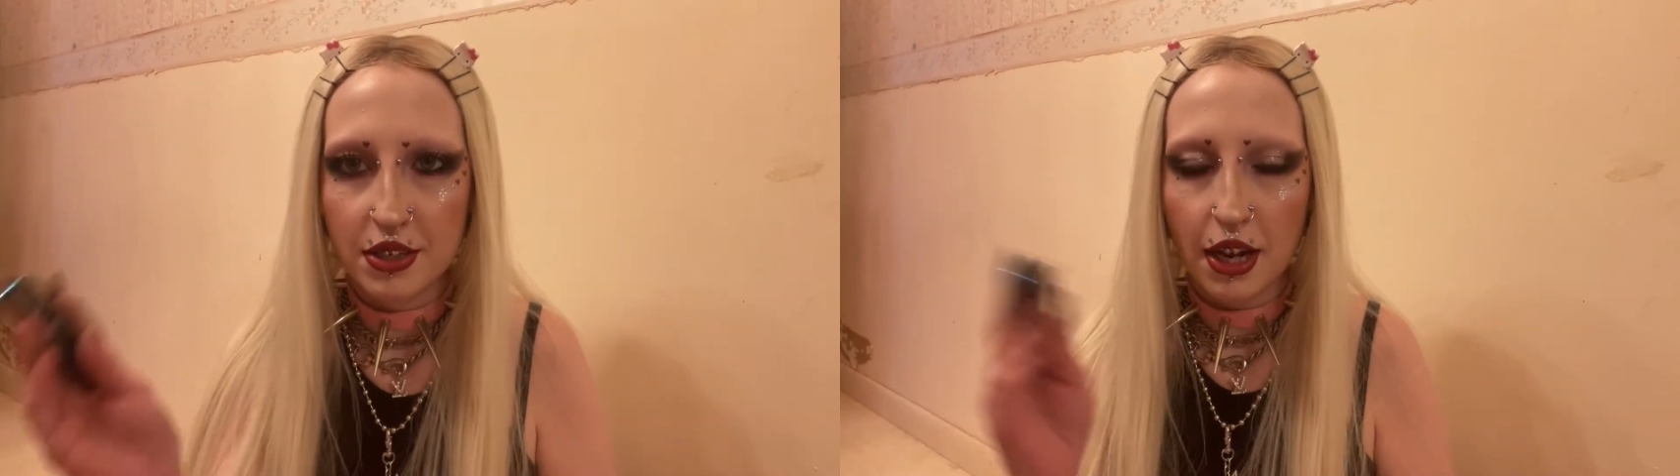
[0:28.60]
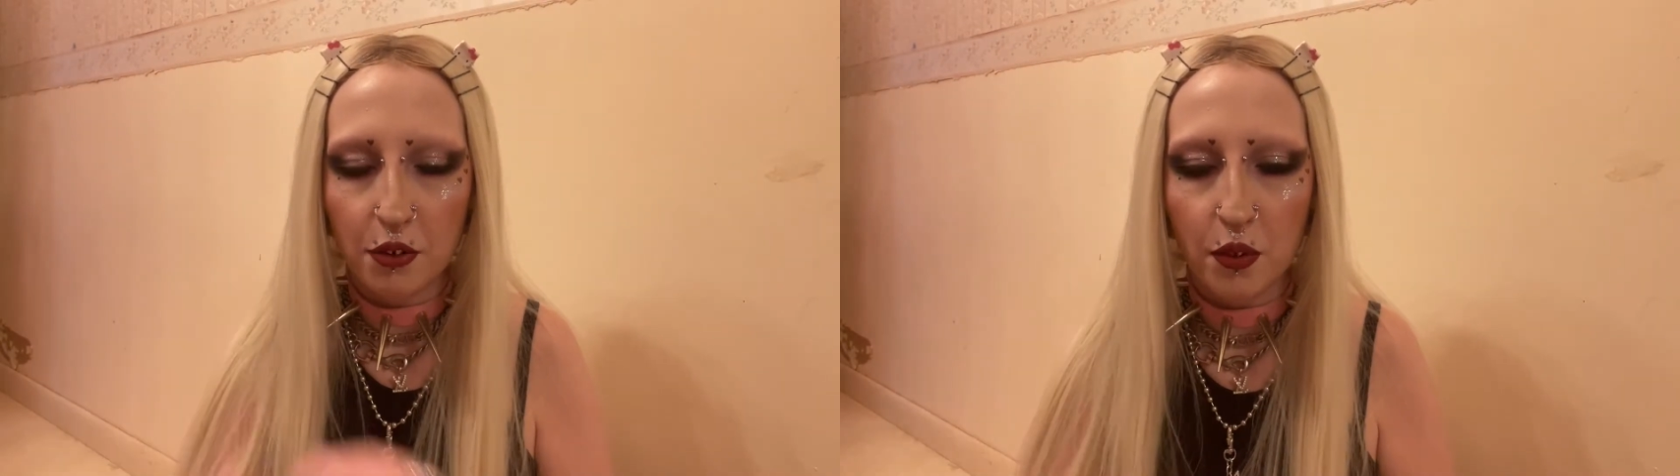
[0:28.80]

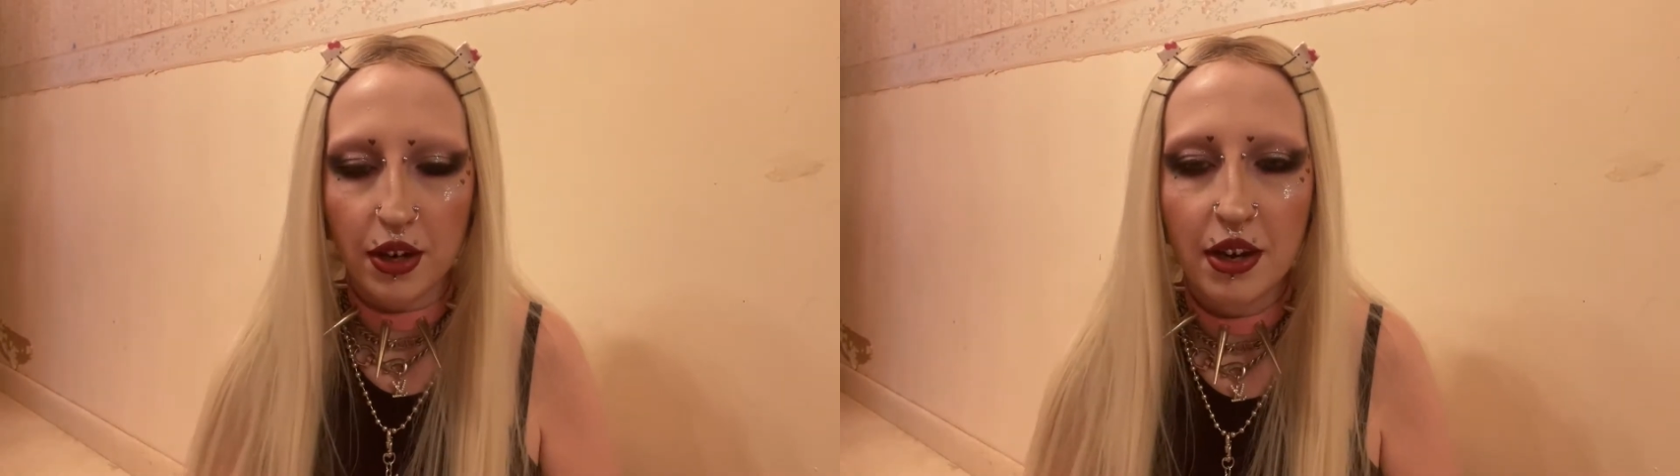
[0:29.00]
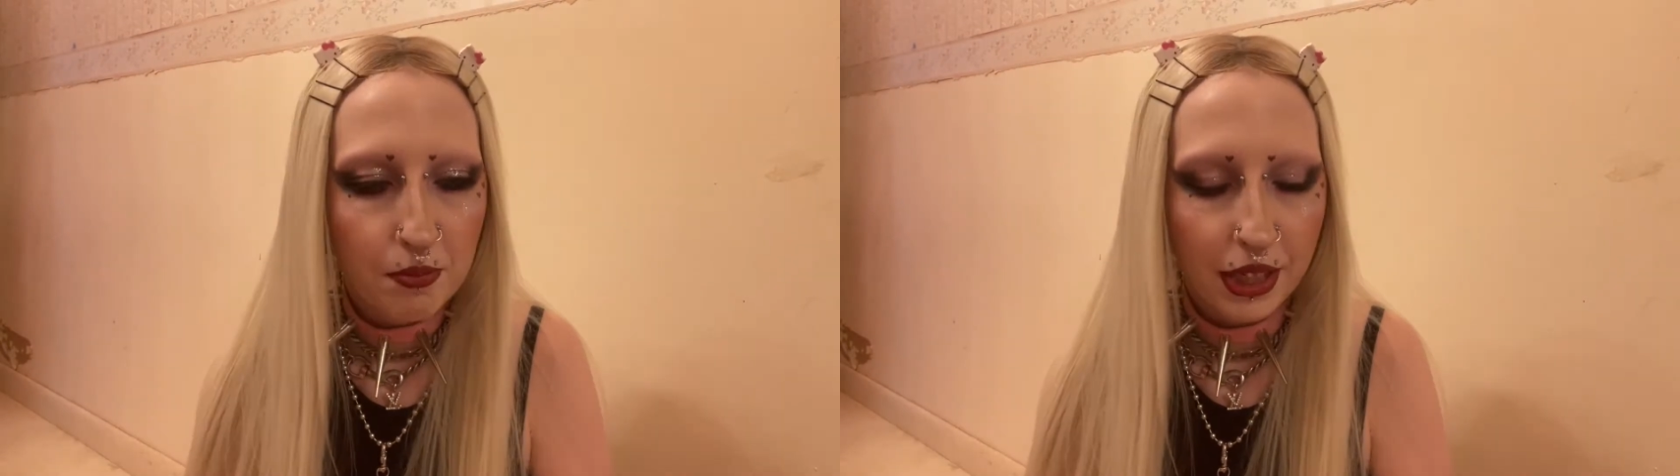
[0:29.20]
ignore
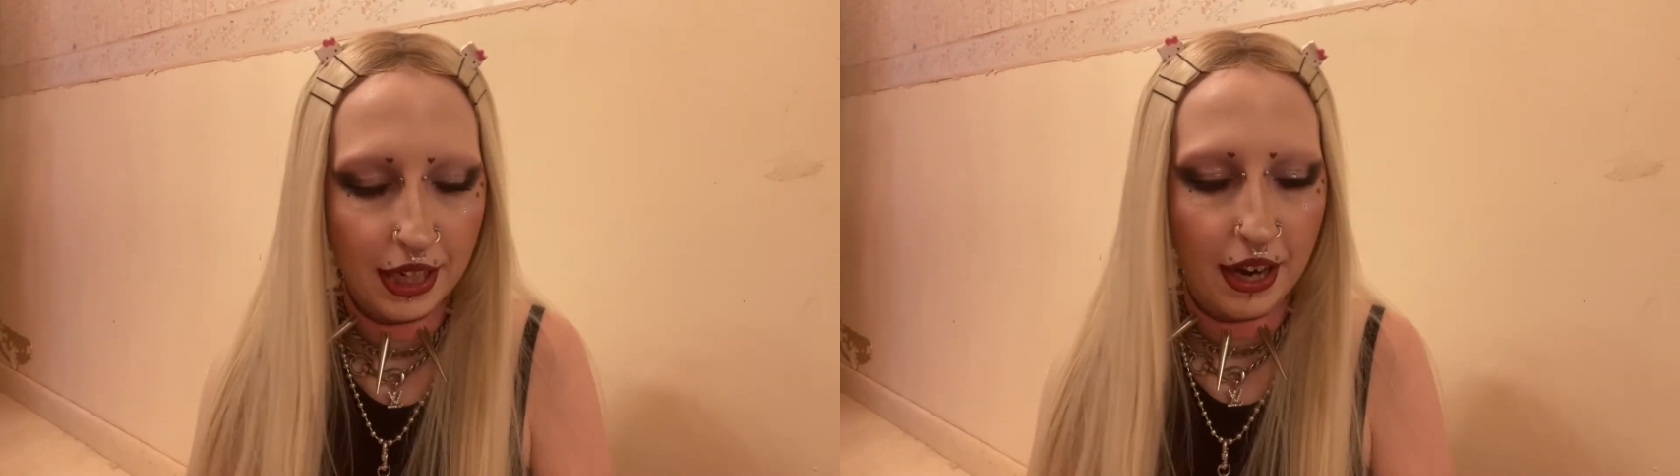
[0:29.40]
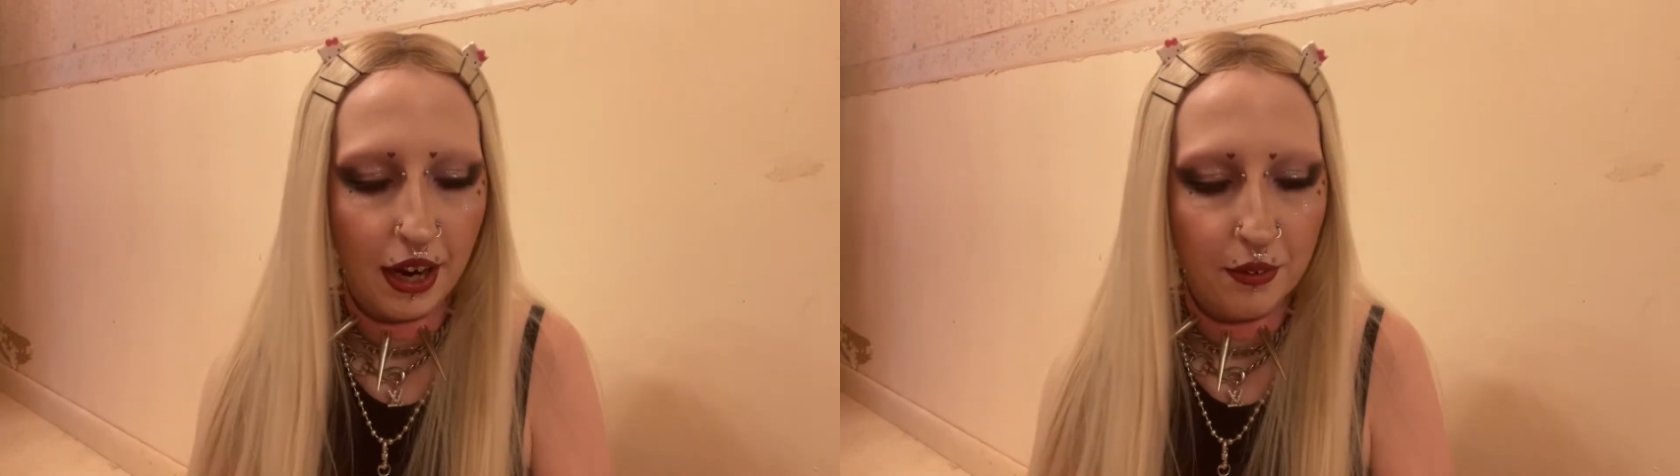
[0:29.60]
it. But
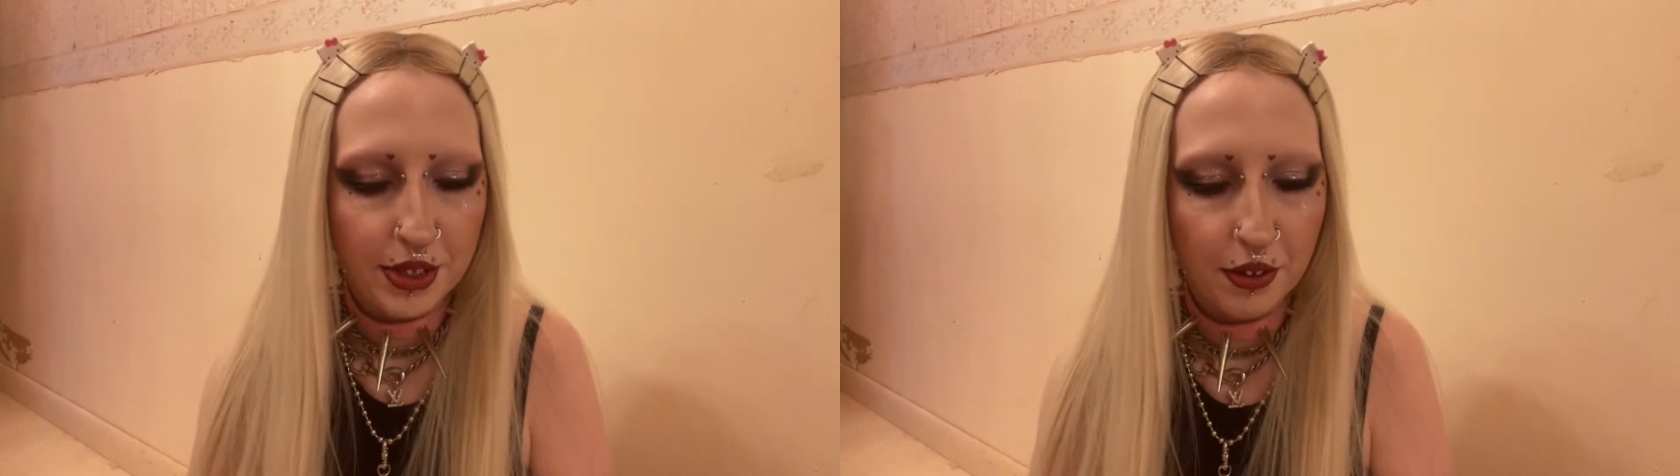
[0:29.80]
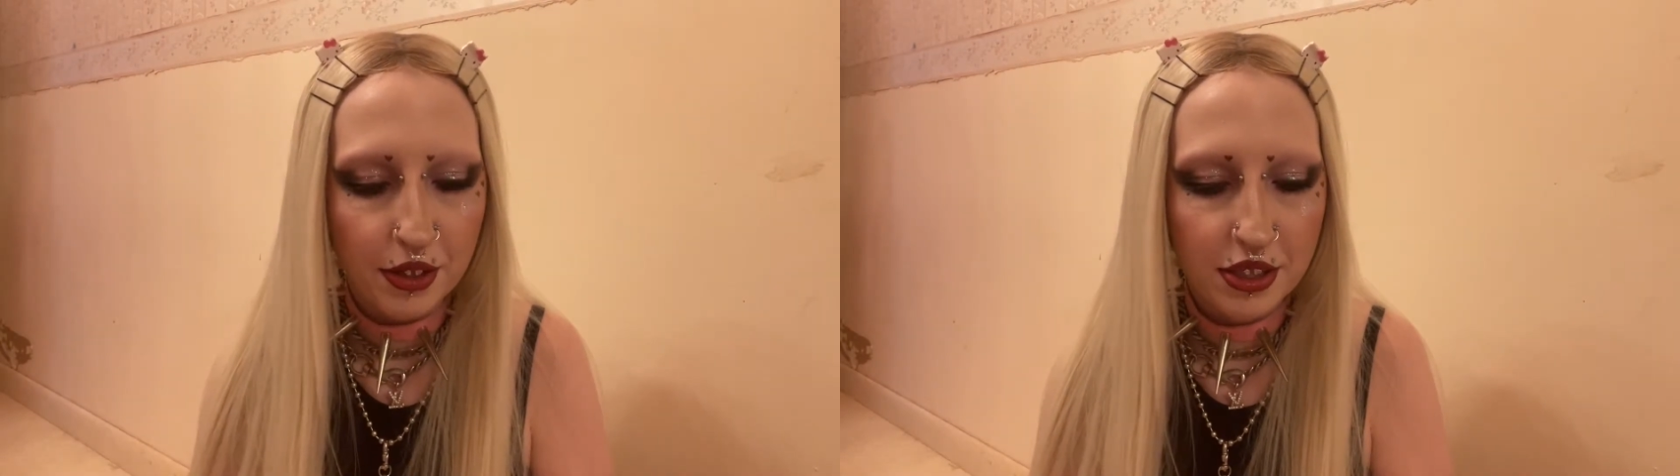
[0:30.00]
yeah, I was going